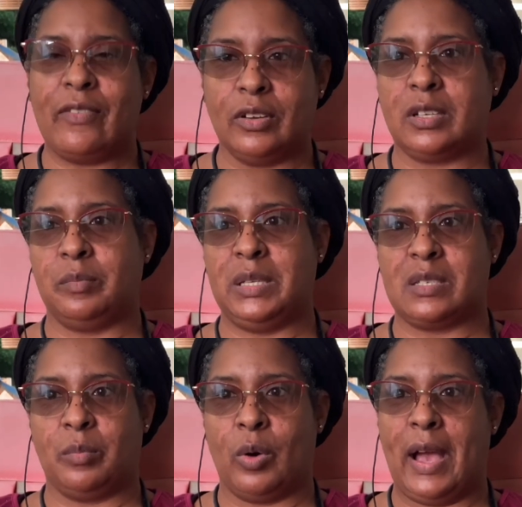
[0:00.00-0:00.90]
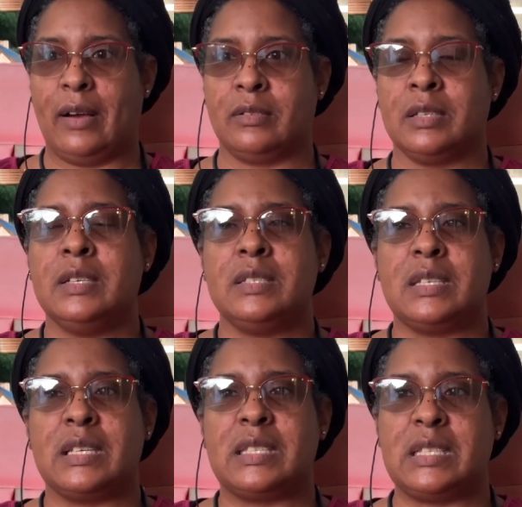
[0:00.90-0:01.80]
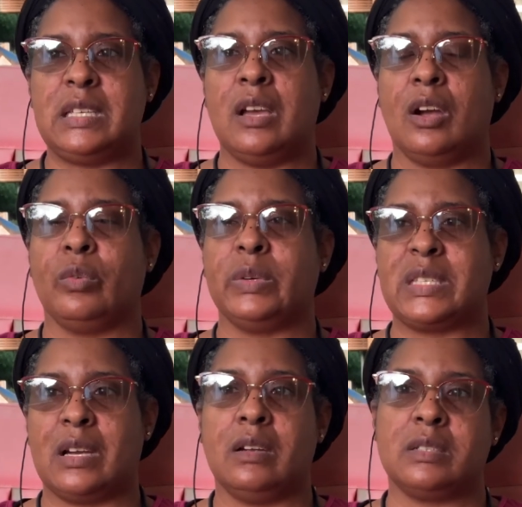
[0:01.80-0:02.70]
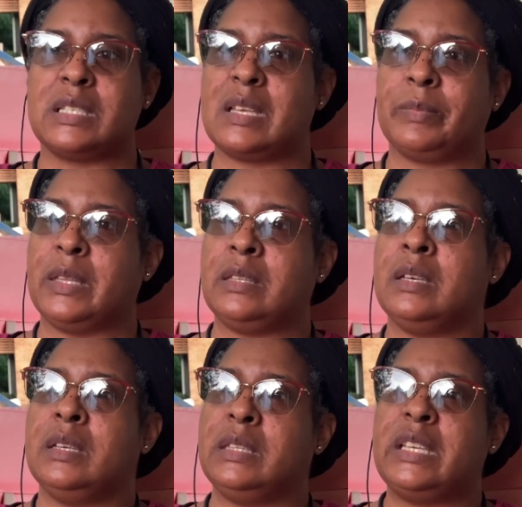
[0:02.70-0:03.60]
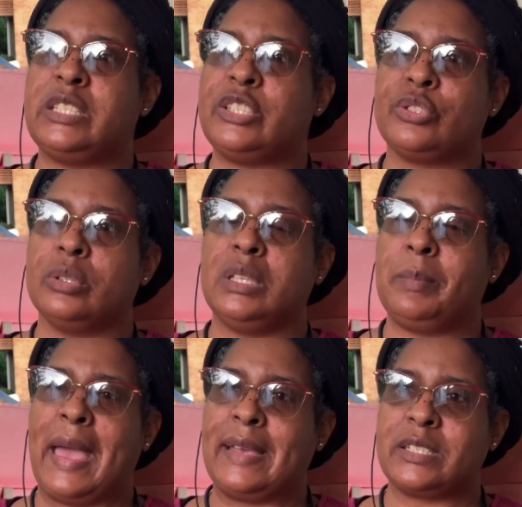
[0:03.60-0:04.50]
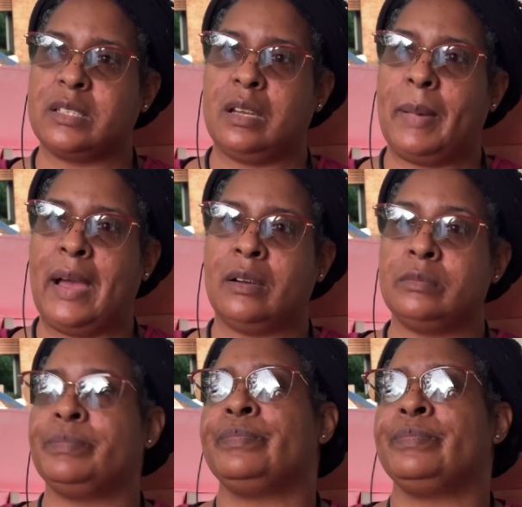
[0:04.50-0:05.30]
could be so proud to see her return to something that she's truly passionate about,